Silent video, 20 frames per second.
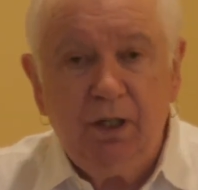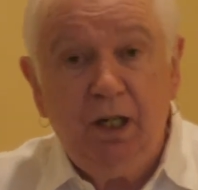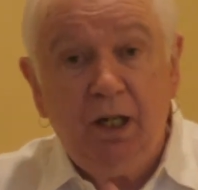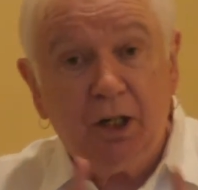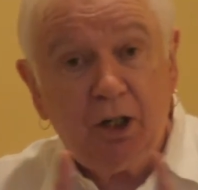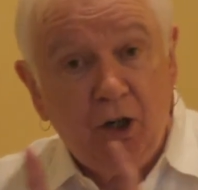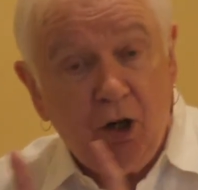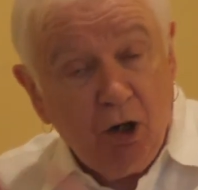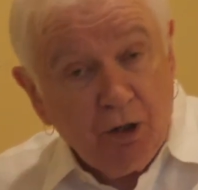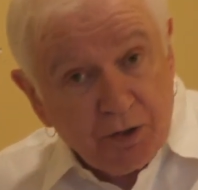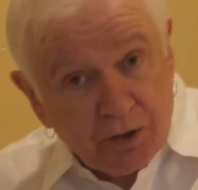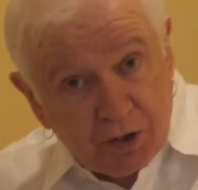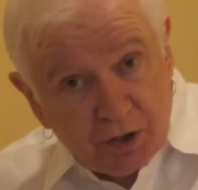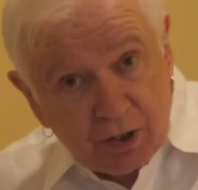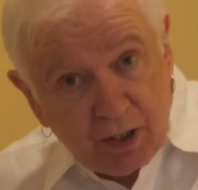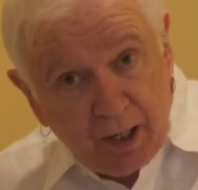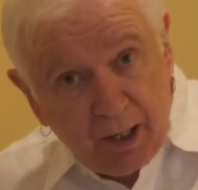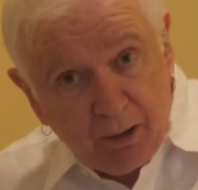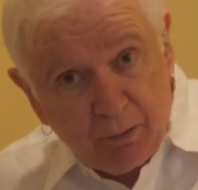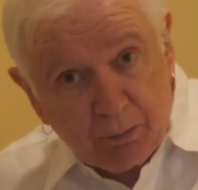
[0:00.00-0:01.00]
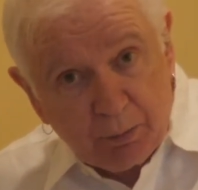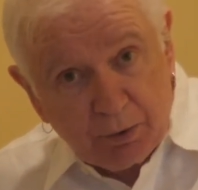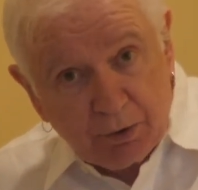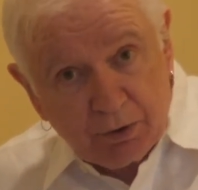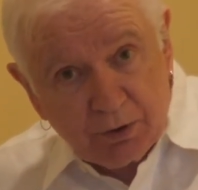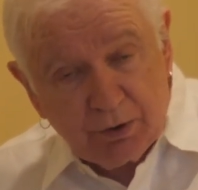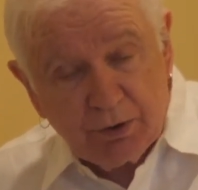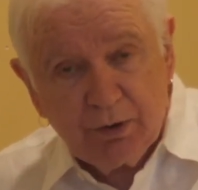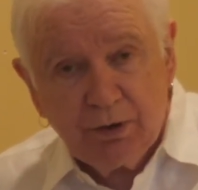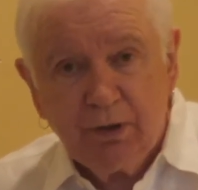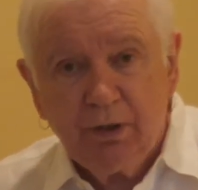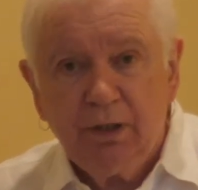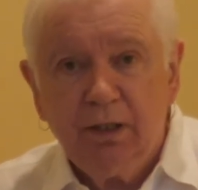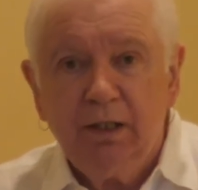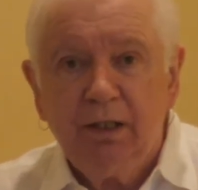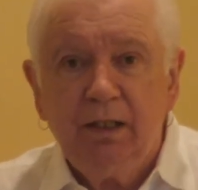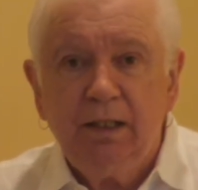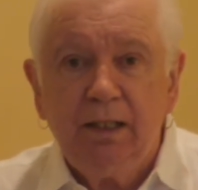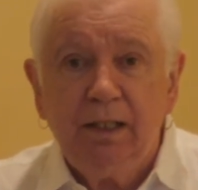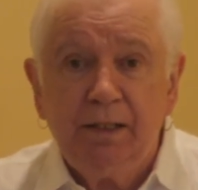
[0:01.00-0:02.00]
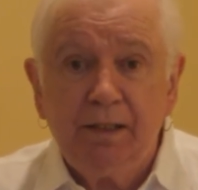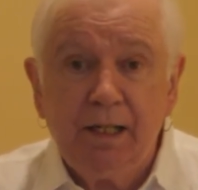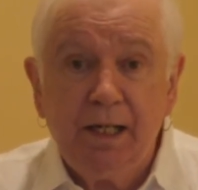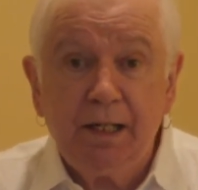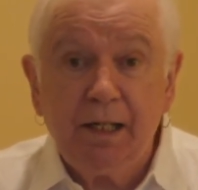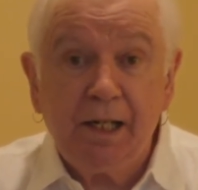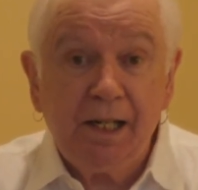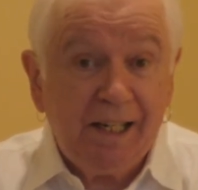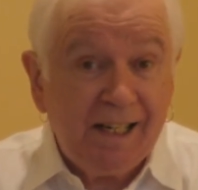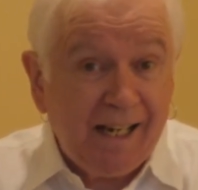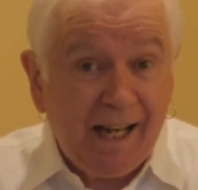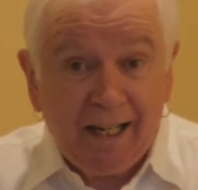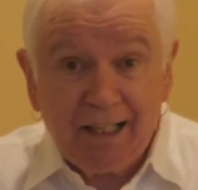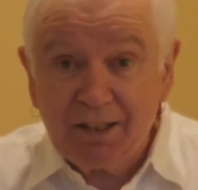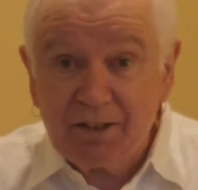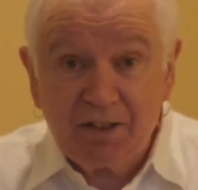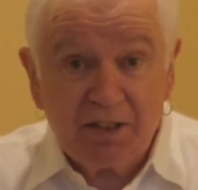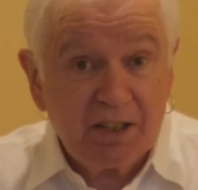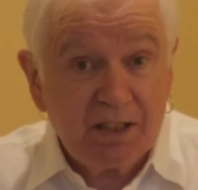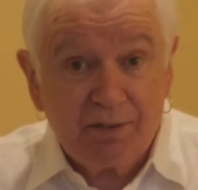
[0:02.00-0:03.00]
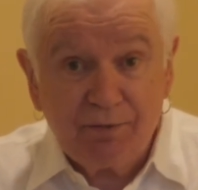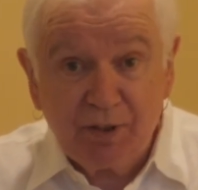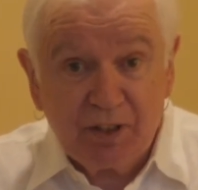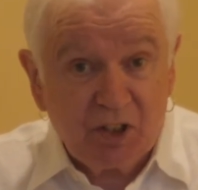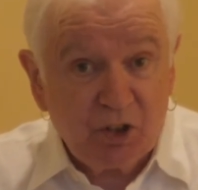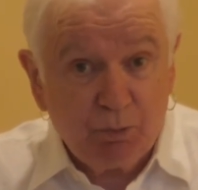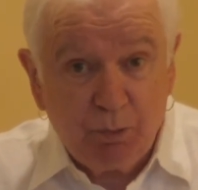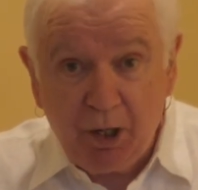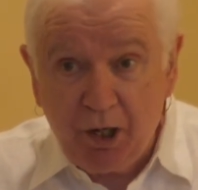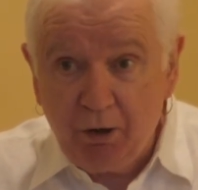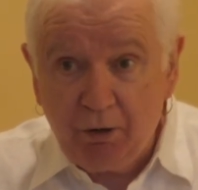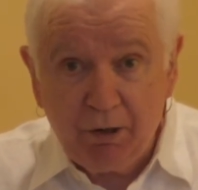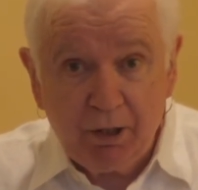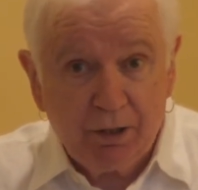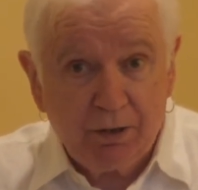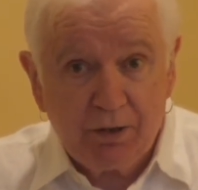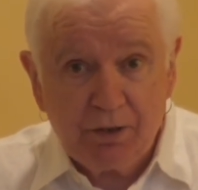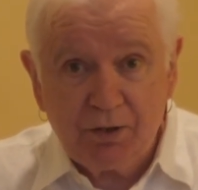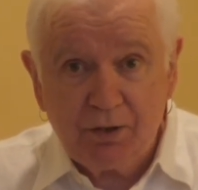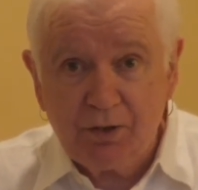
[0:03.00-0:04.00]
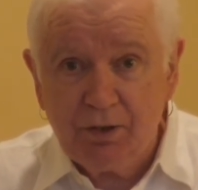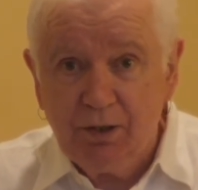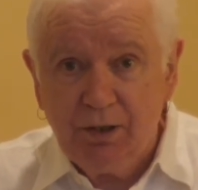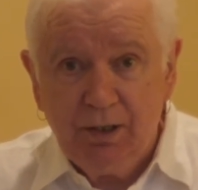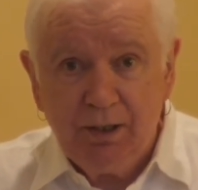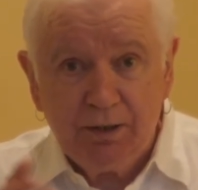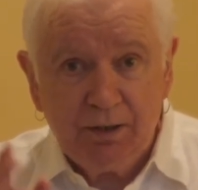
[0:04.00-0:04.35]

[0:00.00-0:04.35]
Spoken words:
a concept, and then an analysis of experience